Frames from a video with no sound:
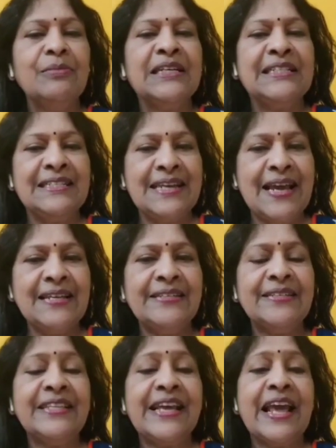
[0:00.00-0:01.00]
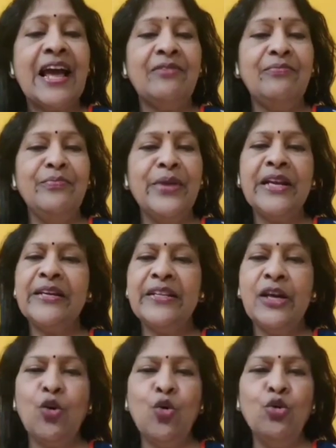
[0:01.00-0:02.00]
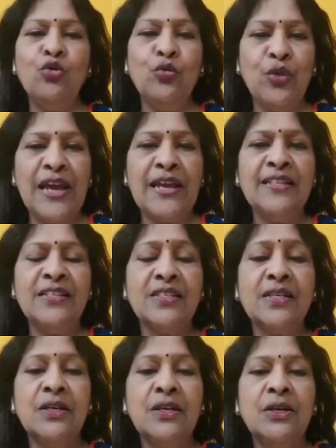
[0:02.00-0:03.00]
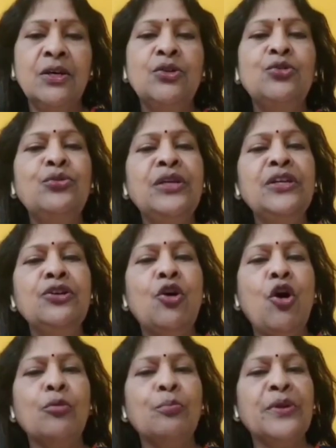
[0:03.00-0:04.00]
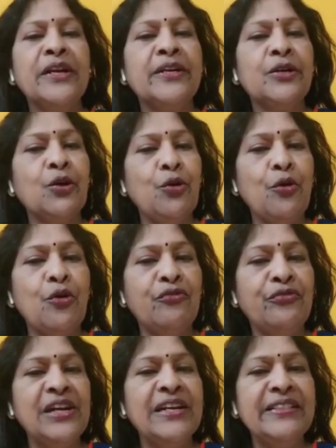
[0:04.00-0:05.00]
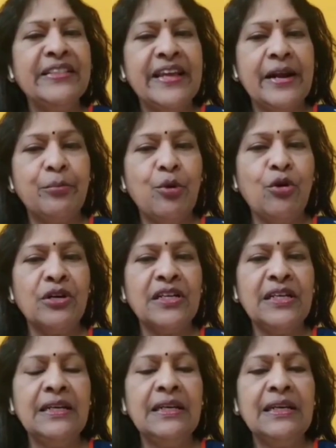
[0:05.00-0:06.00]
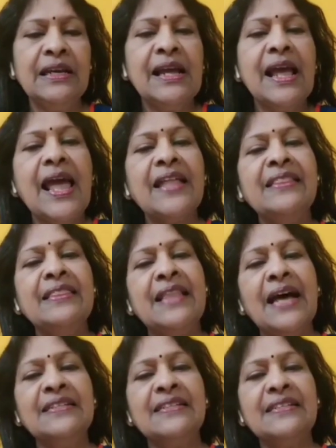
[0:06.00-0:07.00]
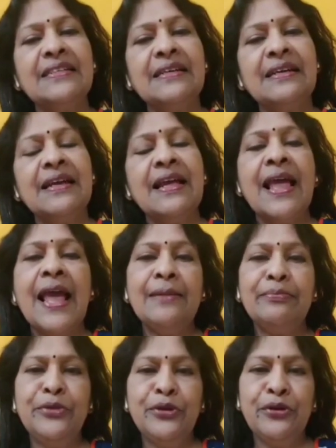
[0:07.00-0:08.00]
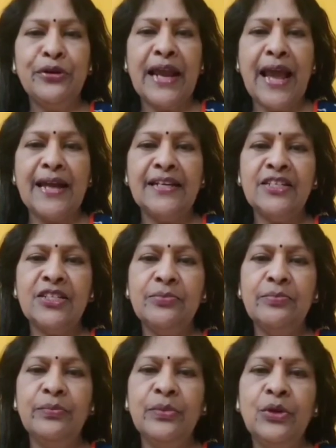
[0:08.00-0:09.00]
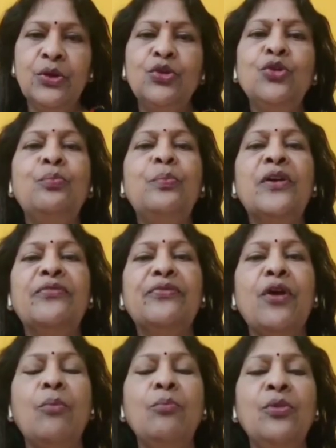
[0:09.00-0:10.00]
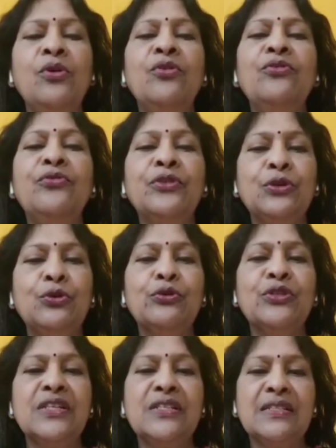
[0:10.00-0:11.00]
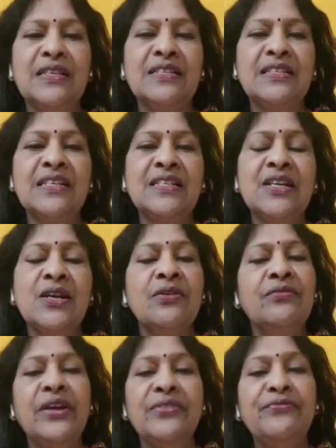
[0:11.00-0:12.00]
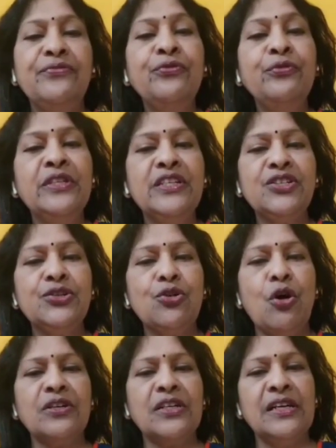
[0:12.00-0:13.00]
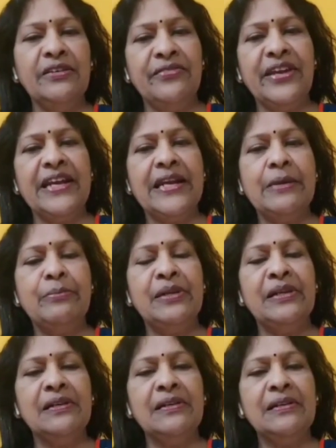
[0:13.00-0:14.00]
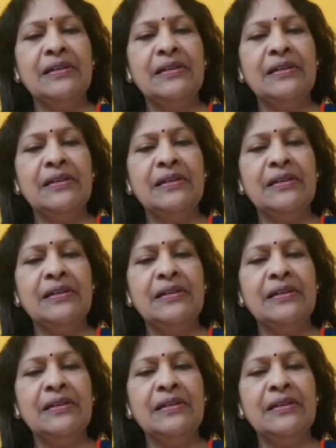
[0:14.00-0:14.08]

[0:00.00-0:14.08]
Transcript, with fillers: But yes, they have made their own ways to incorporate chlorophyll in their body and thus help the organism to perform photosynthesis when food is not available.